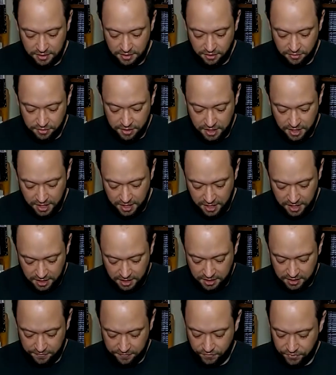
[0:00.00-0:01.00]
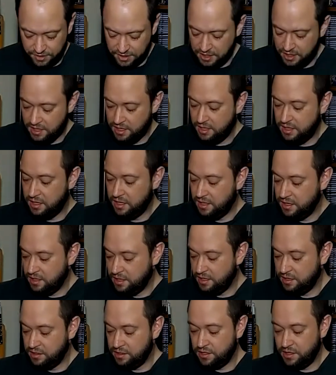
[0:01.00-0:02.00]
Okay.
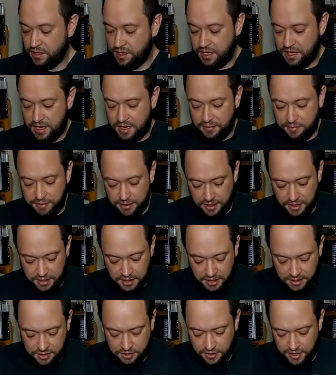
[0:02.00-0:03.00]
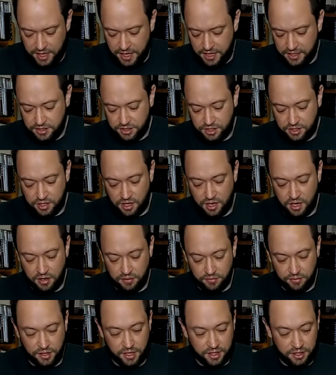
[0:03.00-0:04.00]
So, yep. Let's go ahead and
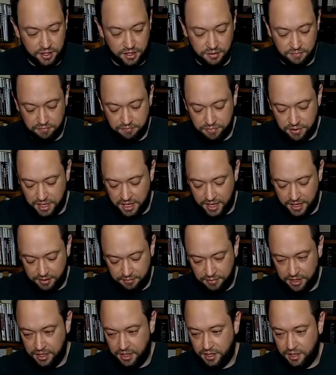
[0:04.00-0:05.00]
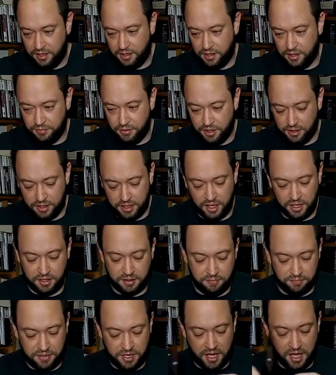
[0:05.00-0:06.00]
start with the bottom here. I'm going to cut
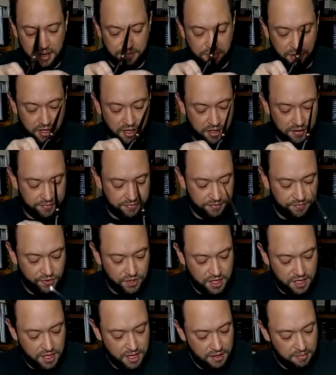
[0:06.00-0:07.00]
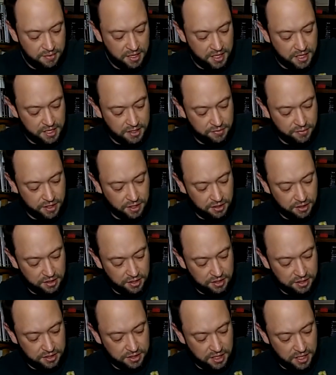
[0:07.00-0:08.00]
the tape off because what it
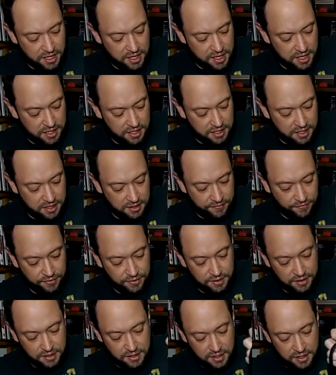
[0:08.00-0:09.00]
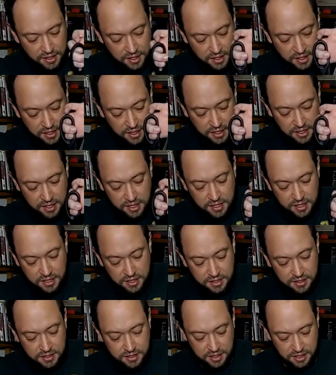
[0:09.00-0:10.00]
looks like
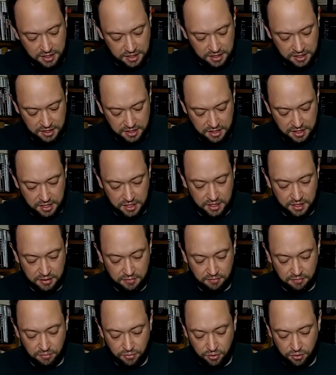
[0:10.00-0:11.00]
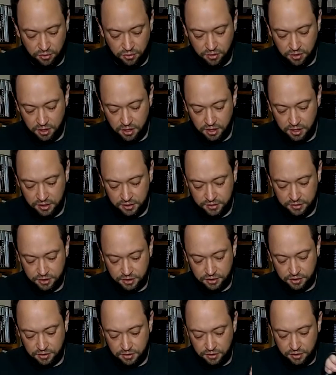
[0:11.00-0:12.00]
is more
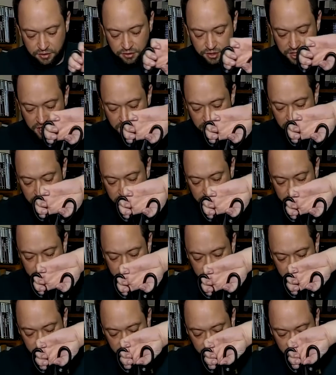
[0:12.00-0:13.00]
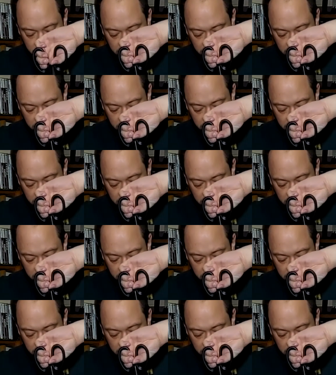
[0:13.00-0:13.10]
screw jobs.